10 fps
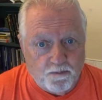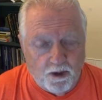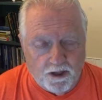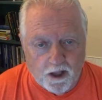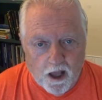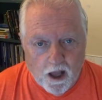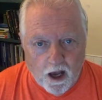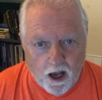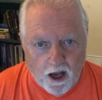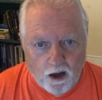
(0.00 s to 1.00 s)
But
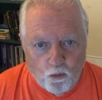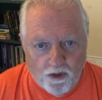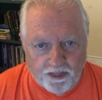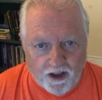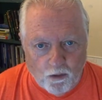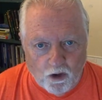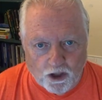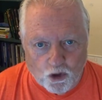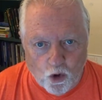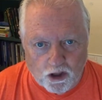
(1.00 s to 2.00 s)
one thing I want to
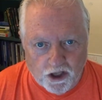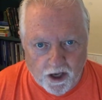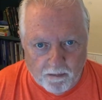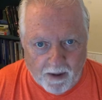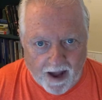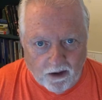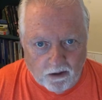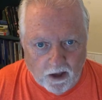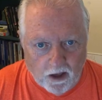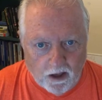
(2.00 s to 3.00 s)
talk to you
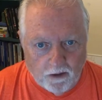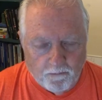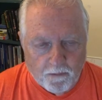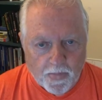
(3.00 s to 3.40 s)
about, I'm